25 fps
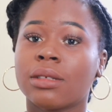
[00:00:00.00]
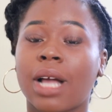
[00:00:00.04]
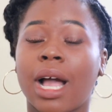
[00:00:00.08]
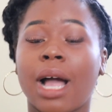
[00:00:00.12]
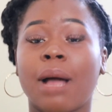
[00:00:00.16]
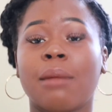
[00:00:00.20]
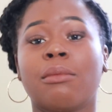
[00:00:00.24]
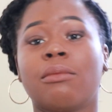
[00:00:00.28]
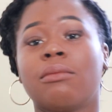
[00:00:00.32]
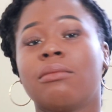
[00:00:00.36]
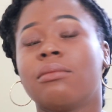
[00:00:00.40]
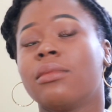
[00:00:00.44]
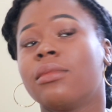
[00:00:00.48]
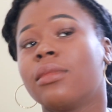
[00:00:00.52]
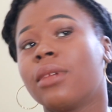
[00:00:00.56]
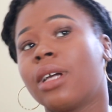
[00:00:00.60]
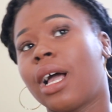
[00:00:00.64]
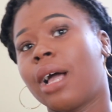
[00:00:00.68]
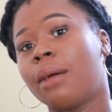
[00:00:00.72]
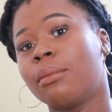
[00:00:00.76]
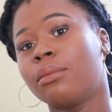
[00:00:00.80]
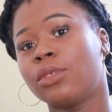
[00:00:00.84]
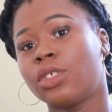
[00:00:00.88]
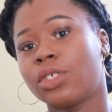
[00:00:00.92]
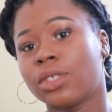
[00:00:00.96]

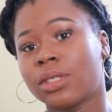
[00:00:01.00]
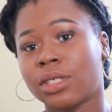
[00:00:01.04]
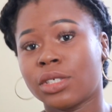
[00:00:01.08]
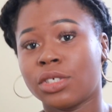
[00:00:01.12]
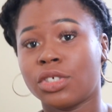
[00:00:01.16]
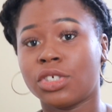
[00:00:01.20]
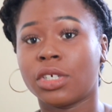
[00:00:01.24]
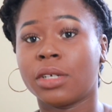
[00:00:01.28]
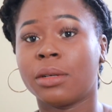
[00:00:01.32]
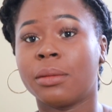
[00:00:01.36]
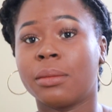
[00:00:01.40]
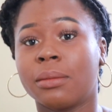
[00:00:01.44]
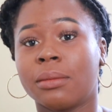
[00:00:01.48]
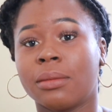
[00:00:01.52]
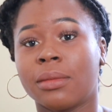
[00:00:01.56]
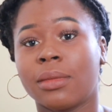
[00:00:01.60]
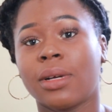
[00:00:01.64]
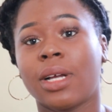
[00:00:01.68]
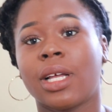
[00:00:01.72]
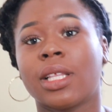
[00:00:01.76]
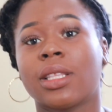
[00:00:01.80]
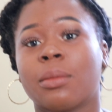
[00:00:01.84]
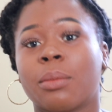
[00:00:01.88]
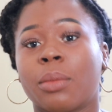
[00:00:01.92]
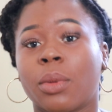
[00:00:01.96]
a gym
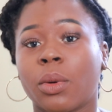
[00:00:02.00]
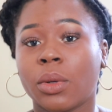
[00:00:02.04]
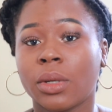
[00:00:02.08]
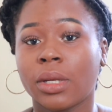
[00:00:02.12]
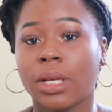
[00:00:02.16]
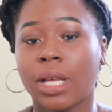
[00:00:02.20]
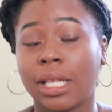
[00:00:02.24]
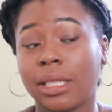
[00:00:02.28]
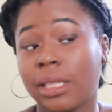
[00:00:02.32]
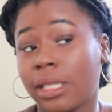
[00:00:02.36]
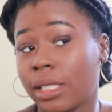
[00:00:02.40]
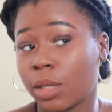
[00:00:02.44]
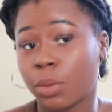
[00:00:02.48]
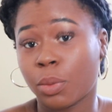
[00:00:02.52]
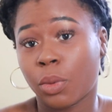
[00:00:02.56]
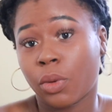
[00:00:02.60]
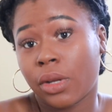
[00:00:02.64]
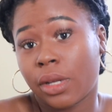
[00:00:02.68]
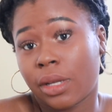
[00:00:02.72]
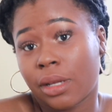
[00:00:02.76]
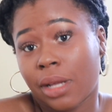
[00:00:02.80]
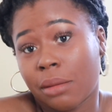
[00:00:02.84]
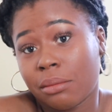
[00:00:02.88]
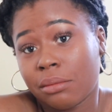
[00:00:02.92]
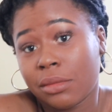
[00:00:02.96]
at this
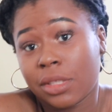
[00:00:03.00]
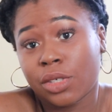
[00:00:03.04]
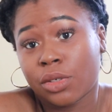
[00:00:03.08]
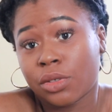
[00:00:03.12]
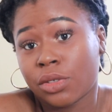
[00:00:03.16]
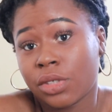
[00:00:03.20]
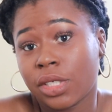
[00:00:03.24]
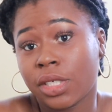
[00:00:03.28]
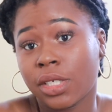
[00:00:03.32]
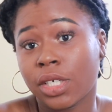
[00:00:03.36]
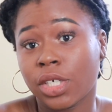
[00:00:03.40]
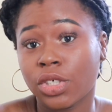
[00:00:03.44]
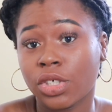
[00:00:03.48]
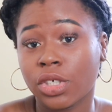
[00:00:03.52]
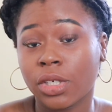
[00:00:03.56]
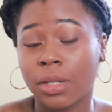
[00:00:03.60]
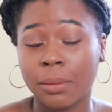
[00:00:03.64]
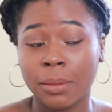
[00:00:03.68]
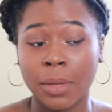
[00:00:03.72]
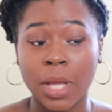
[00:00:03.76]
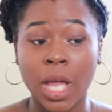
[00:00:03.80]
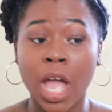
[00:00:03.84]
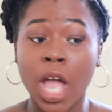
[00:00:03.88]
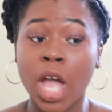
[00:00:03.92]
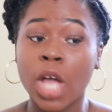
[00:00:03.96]
point. I'm literally a
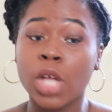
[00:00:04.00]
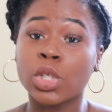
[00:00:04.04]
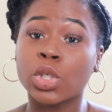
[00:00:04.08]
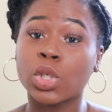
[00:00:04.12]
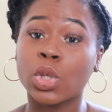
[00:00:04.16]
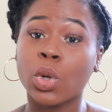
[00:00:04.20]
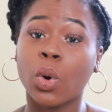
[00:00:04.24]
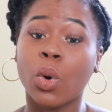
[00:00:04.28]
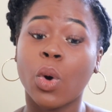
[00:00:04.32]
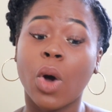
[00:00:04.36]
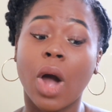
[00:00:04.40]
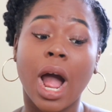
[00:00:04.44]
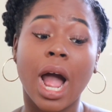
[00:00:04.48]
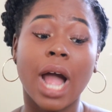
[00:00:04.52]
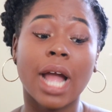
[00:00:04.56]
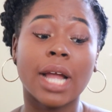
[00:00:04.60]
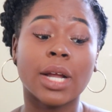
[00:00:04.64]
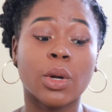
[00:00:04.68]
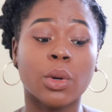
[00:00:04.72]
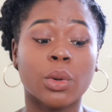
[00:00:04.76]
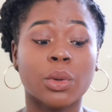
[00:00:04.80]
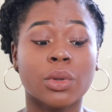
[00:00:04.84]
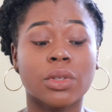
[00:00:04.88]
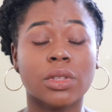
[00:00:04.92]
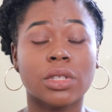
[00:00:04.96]
gym. So I
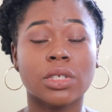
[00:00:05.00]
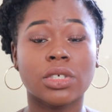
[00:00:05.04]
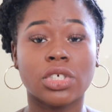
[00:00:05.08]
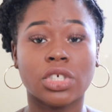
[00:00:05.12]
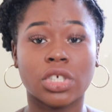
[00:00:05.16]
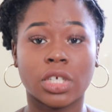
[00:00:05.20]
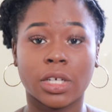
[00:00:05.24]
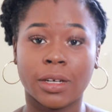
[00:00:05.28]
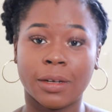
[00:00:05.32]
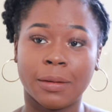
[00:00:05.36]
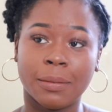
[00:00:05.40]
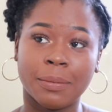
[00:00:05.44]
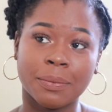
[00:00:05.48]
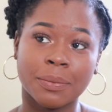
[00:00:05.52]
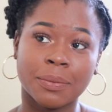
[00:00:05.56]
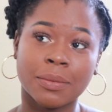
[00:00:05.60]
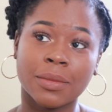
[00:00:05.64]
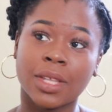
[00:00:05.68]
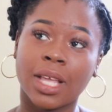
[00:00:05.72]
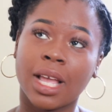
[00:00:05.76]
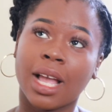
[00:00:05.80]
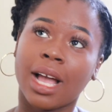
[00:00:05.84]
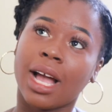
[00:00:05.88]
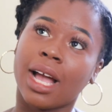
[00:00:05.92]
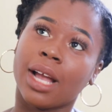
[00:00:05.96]
go to the gym.
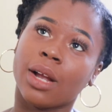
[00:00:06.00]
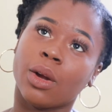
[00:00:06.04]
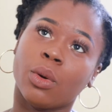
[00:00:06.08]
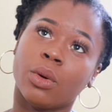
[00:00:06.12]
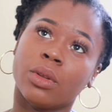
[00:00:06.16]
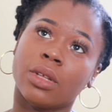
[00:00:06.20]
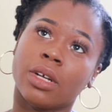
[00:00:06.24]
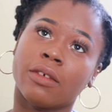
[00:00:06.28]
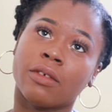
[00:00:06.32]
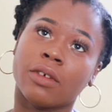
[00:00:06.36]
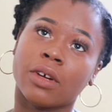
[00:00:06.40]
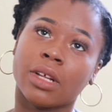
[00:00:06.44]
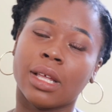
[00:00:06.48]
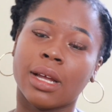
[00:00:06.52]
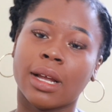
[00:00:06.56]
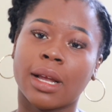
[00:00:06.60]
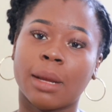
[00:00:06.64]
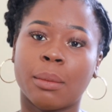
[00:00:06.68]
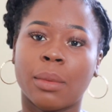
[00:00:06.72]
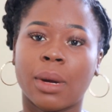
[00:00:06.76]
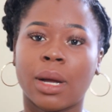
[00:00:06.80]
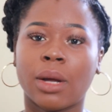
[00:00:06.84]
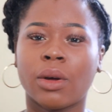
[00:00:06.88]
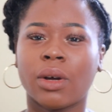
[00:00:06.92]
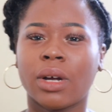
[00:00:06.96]
I go there for like
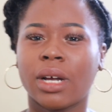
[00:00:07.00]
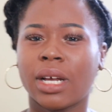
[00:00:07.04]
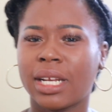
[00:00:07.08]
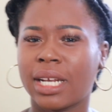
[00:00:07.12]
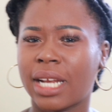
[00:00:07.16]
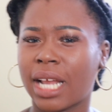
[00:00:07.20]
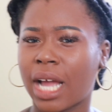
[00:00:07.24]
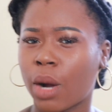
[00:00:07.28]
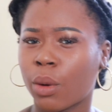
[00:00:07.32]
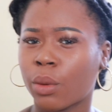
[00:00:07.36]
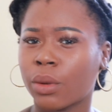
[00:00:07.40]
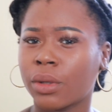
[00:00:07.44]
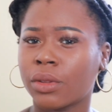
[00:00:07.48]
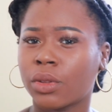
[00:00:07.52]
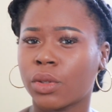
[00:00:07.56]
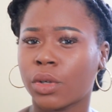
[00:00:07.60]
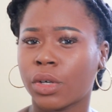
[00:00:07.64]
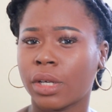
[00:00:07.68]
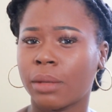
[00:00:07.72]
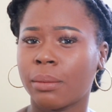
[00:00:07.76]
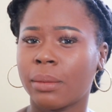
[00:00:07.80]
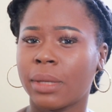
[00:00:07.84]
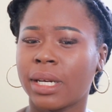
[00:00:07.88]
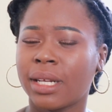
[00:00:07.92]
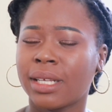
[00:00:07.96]
about an hour and
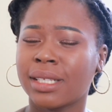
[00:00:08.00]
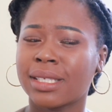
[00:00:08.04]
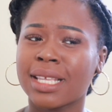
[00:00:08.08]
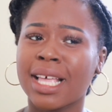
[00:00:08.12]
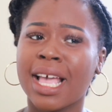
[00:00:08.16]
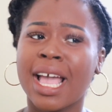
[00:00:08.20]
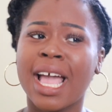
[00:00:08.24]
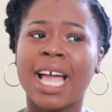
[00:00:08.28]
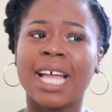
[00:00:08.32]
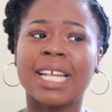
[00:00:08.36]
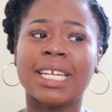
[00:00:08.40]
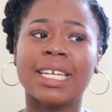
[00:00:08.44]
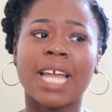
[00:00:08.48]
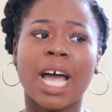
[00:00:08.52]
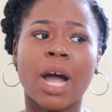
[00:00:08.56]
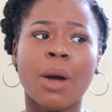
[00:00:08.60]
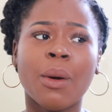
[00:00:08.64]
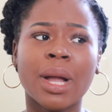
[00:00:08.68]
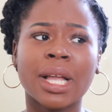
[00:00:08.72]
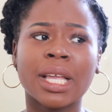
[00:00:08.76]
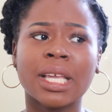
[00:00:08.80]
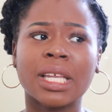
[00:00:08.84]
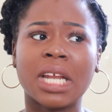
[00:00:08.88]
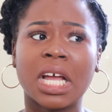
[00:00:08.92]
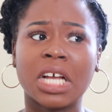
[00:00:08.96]
30 minutes. Now
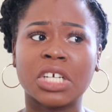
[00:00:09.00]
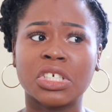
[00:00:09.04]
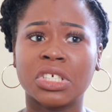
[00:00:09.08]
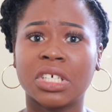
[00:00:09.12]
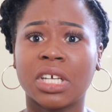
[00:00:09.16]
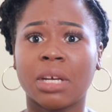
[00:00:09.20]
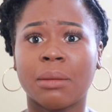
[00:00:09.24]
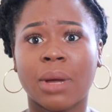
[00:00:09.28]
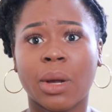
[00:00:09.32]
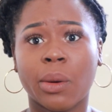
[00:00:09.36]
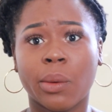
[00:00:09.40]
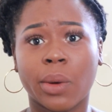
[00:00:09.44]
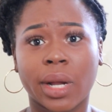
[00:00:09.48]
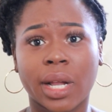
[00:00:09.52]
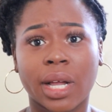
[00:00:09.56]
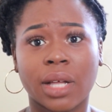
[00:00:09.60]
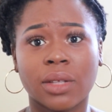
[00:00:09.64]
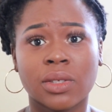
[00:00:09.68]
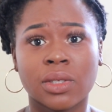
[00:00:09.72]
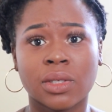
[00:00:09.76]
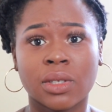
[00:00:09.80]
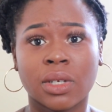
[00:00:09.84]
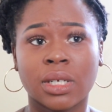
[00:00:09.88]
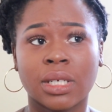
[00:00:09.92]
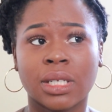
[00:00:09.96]
I can actually get my
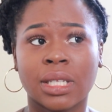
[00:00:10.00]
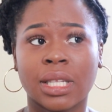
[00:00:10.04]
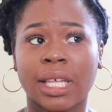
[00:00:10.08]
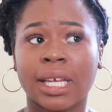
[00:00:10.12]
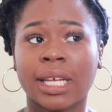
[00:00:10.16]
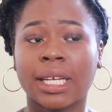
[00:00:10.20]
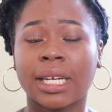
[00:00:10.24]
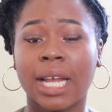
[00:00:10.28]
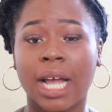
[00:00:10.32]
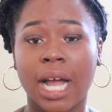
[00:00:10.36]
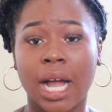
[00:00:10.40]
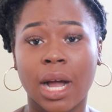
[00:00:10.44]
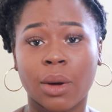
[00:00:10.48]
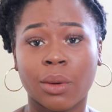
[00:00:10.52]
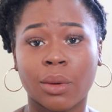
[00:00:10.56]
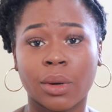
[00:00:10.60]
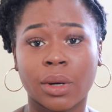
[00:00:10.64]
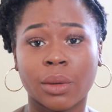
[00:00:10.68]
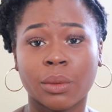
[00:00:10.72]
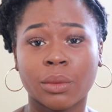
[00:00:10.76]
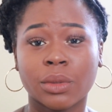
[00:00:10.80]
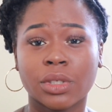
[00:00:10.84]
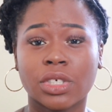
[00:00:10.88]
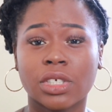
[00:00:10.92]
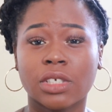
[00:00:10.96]
workouts done in like an
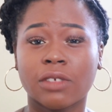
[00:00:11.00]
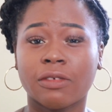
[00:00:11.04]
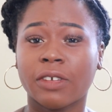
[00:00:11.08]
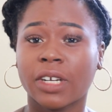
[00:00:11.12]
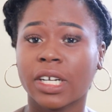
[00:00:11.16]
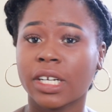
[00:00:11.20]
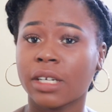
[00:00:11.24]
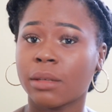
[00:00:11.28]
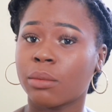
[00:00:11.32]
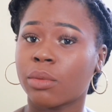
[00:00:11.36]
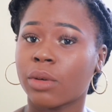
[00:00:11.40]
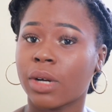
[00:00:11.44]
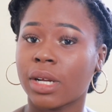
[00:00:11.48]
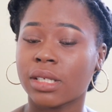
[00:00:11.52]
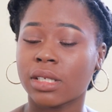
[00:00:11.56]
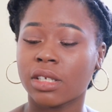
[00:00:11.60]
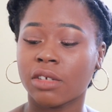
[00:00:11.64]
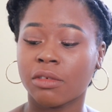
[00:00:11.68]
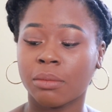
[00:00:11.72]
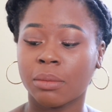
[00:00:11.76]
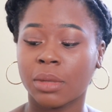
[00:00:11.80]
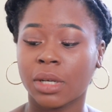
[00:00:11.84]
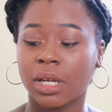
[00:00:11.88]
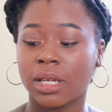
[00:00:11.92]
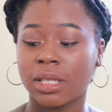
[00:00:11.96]
hour, which is very
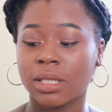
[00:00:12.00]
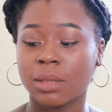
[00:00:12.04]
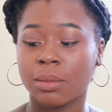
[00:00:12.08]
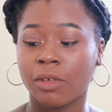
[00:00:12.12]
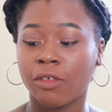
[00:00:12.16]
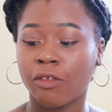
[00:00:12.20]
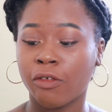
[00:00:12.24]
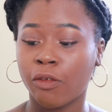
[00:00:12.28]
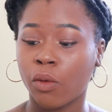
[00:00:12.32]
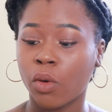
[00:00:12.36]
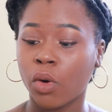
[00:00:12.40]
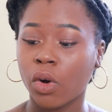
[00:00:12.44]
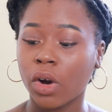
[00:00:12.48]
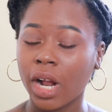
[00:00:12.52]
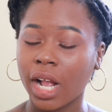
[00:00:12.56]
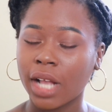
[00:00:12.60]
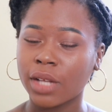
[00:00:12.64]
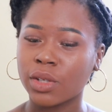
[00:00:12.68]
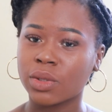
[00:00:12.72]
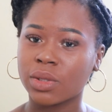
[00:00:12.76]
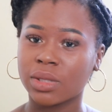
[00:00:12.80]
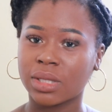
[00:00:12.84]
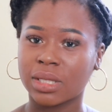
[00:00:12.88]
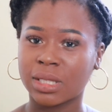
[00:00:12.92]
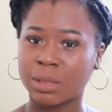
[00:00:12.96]
impressive because before I
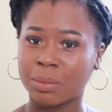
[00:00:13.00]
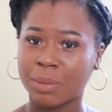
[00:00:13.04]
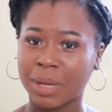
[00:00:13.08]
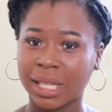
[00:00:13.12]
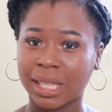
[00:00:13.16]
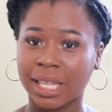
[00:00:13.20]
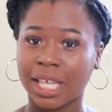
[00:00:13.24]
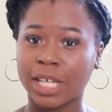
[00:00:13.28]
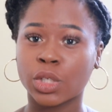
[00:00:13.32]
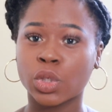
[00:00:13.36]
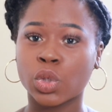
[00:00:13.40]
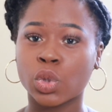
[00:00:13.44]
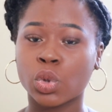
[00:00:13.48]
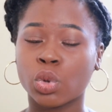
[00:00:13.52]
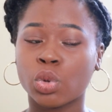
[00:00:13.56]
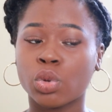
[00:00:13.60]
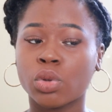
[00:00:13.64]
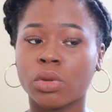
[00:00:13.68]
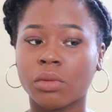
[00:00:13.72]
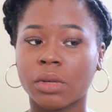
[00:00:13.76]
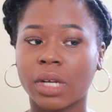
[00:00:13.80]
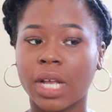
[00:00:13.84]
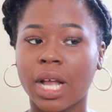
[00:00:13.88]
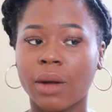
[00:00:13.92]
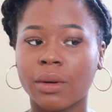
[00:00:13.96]
used to spend like
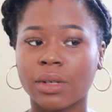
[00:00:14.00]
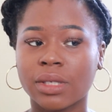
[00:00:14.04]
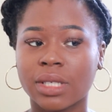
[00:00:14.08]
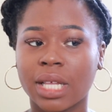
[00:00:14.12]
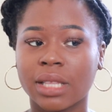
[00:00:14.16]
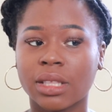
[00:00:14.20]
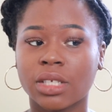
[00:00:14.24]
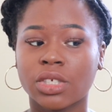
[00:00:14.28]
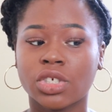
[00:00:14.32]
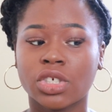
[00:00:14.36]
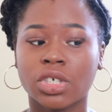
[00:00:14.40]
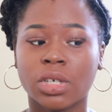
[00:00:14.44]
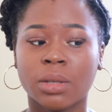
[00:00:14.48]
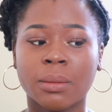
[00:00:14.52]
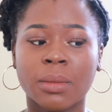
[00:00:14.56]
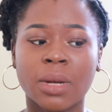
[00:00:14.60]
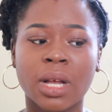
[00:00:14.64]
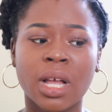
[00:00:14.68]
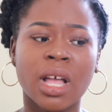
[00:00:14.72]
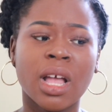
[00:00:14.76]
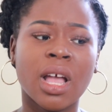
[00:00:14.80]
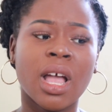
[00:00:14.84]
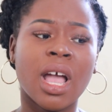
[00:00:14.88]
2-3 hours at the gym.